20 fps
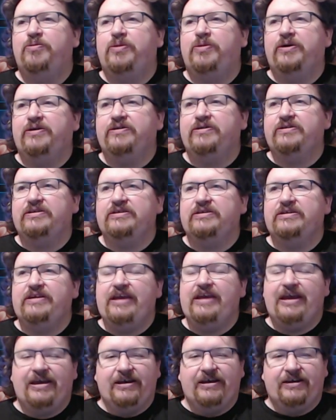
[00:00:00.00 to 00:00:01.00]
but
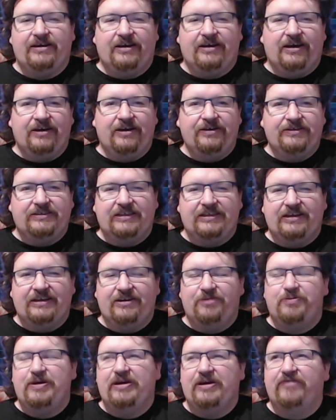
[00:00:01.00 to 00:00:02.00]
yeah, I said
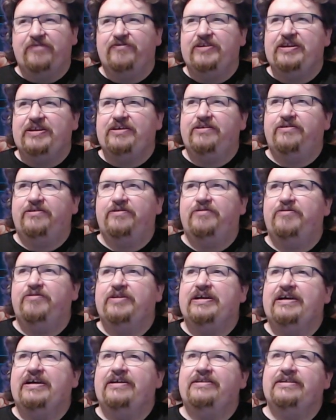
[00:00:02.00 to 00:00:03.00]
I'd make a video
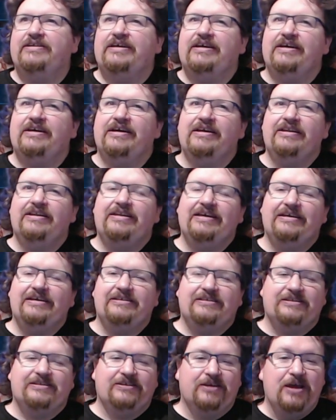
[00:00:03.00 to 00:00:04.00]
regarding
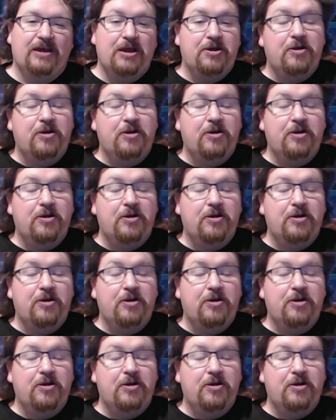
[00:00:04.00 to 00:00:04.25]
this,